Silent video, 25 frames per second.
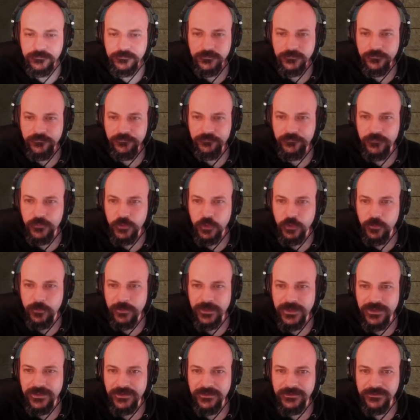4
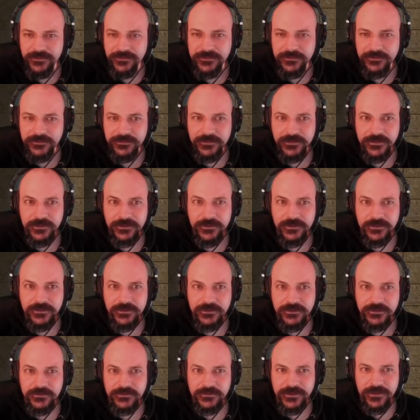bears.
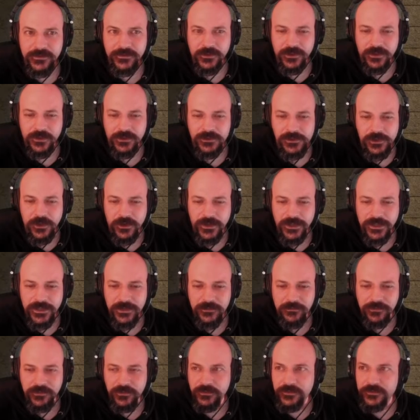Well, they've got a lot of
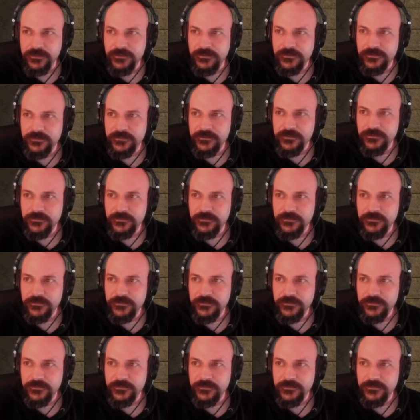hit points.